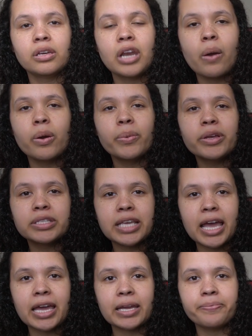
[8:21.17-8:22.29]
Now, I will
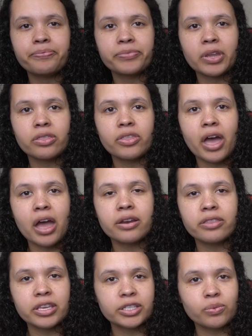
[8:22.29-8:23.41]
say
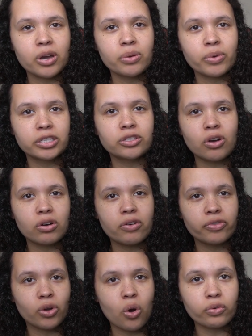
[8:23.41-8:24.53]
that this one, when I saw it
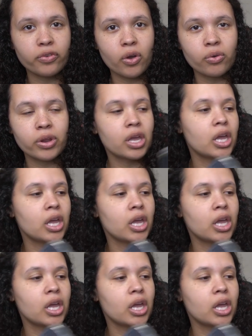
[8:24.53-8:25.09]
on the gold phone,